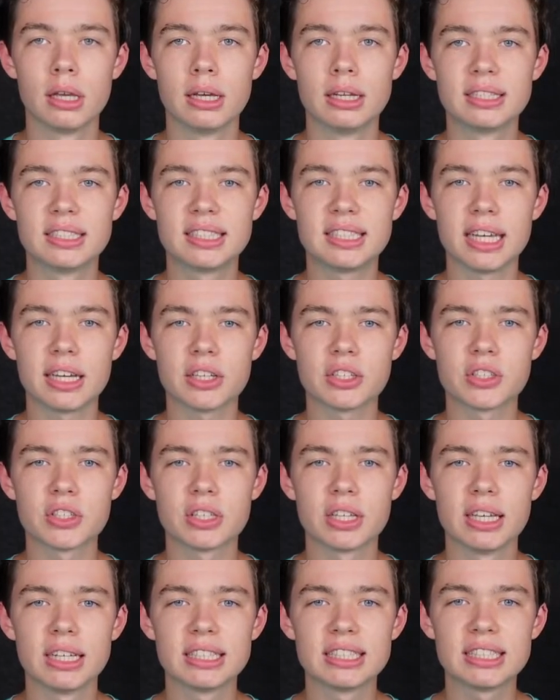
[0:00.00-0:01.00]

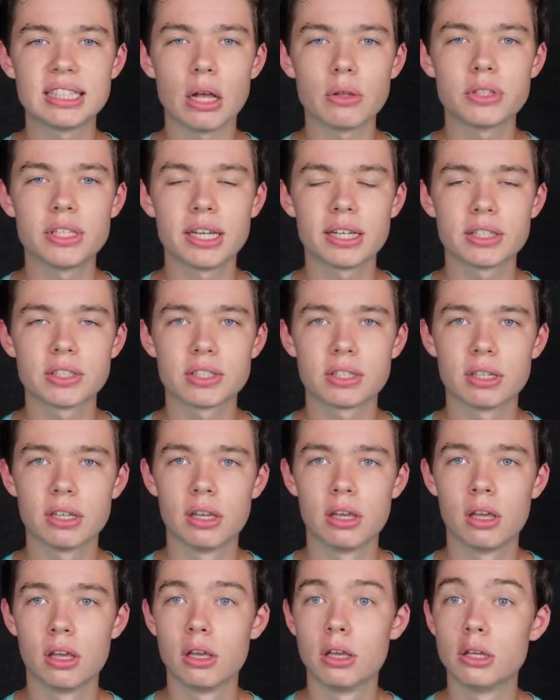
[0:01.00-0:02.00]
Six, Celtics,
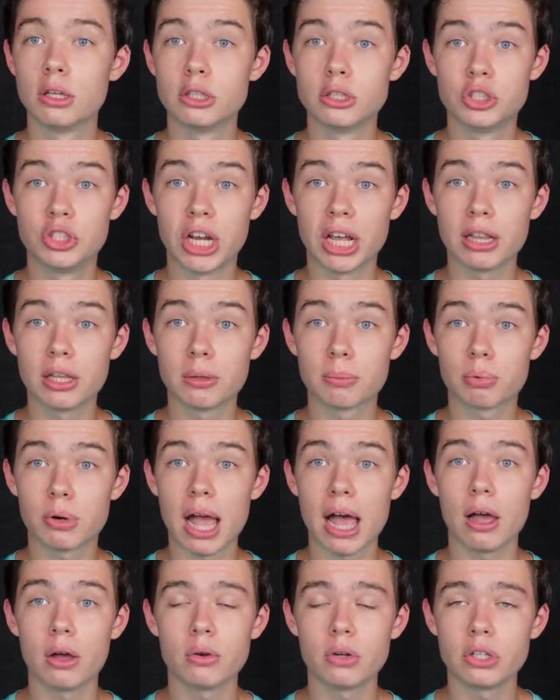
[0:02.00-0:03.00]
Jaylen
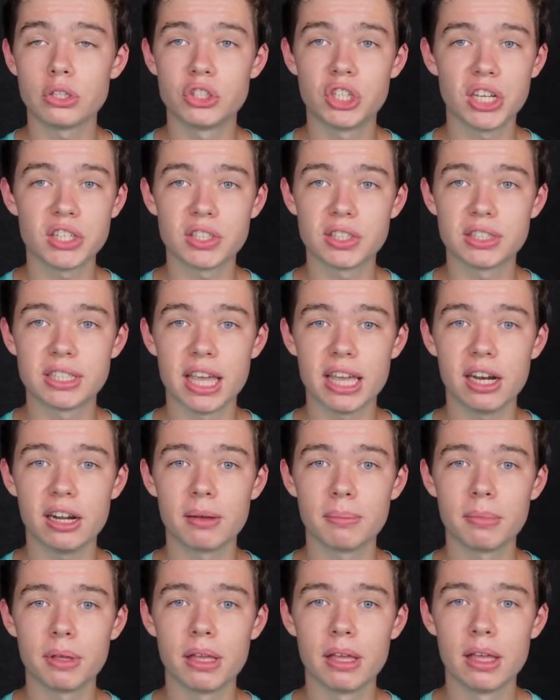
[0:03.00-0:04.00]
Brown, Jason
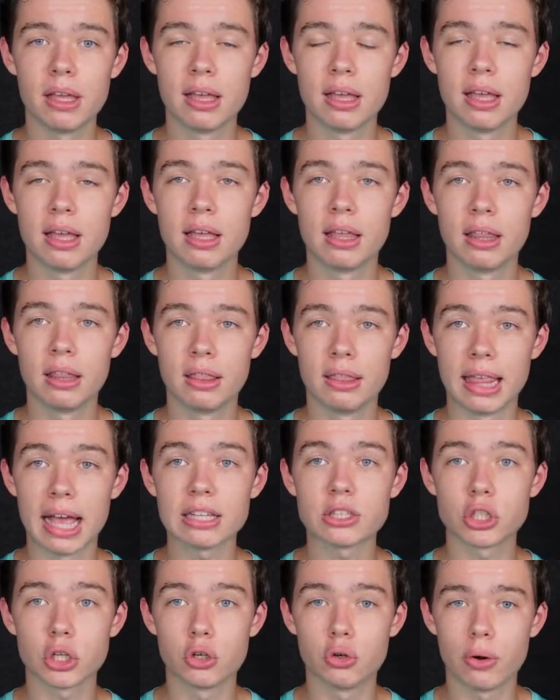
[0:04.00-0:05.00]
Tatum.
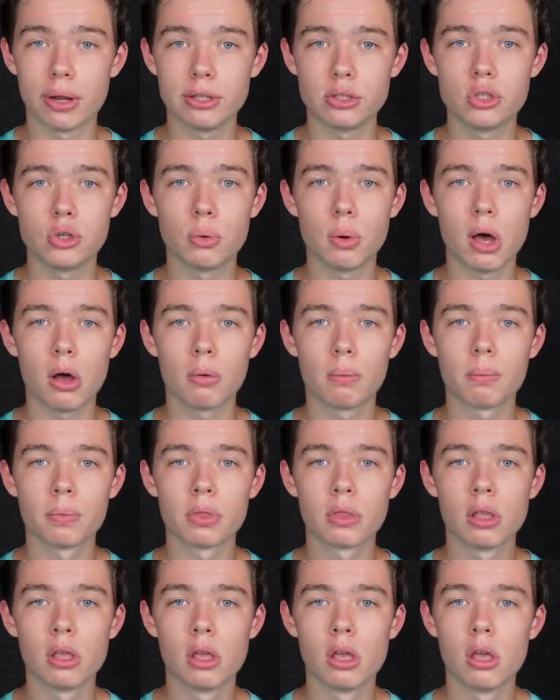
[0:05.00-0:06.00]
That's a great duo.
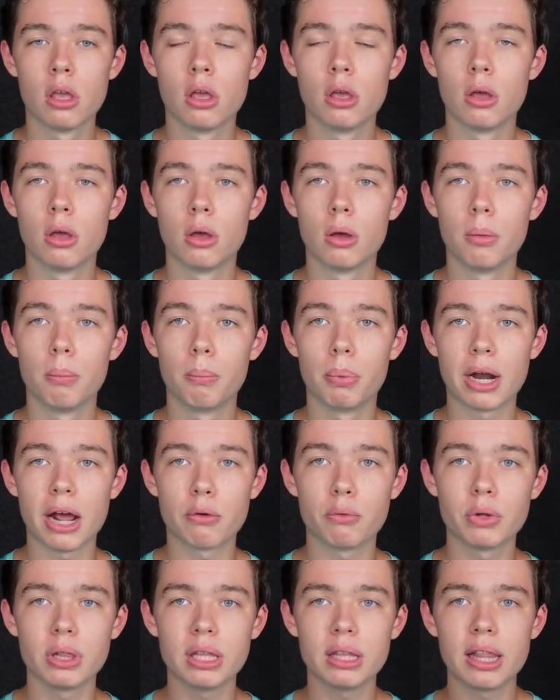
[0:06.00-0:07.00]
But I
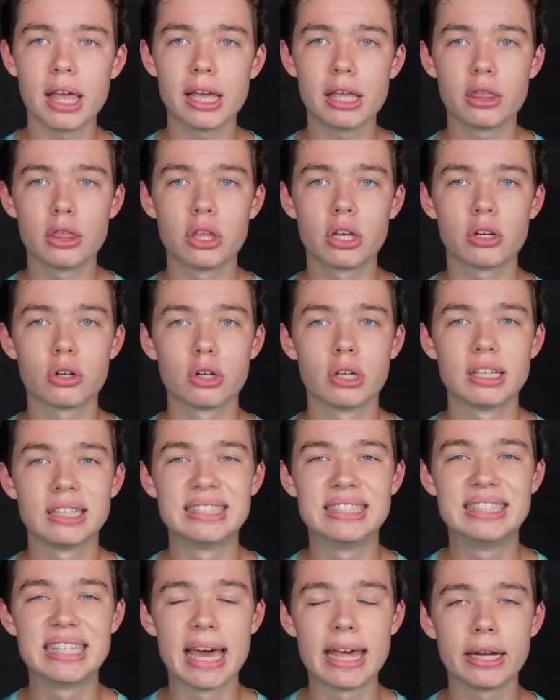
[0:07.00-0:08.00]
really like their
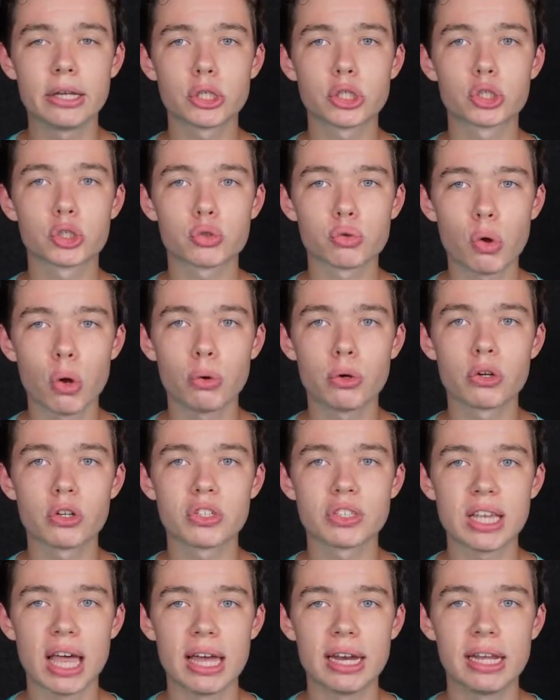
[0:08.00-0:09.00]
Dennis Schroeder
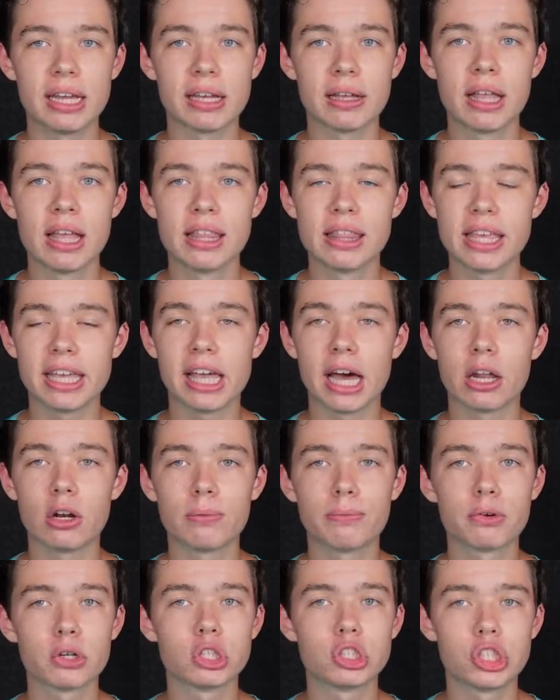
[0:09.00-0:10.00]
signing. They got him
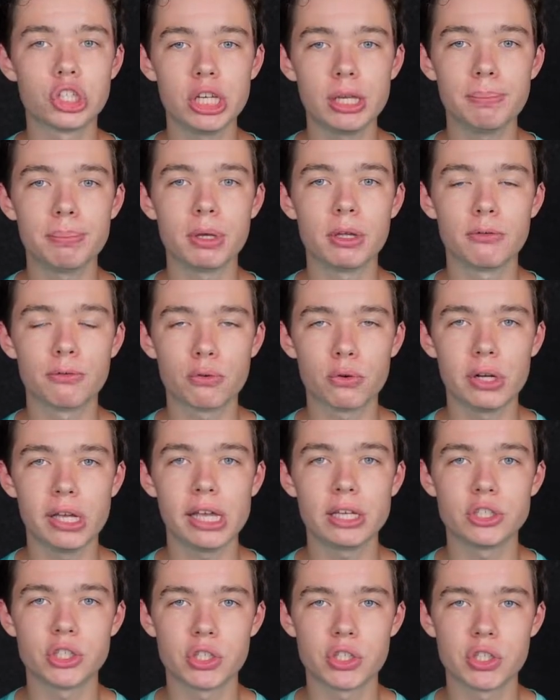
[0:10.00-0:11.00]
for cheap in free
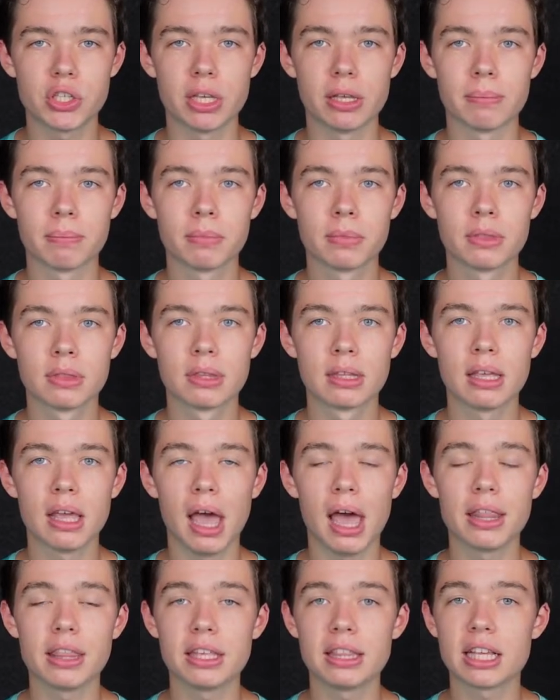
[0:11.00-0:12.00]
agency.
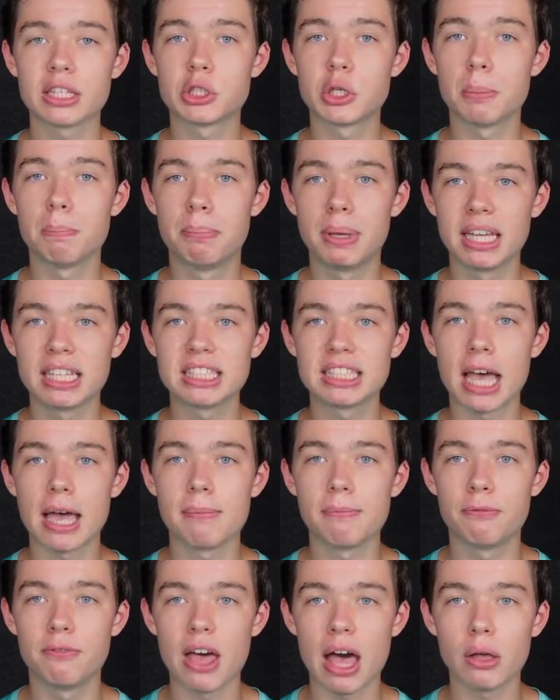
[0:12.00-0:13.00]
I think that's a
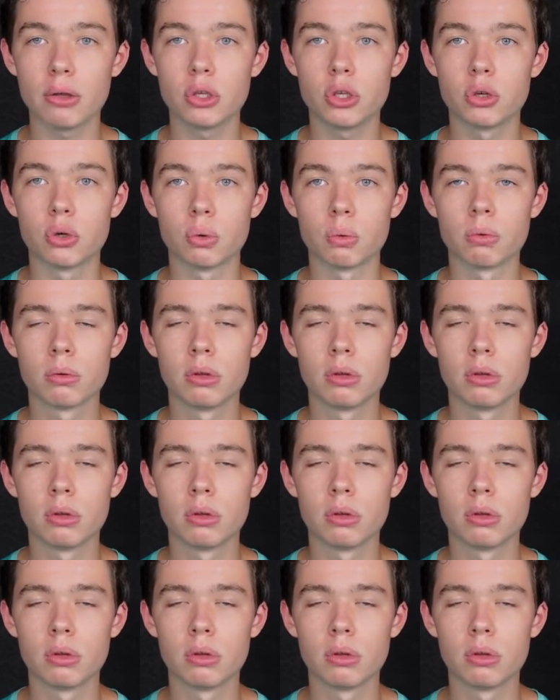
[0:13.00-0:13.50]
big-time value.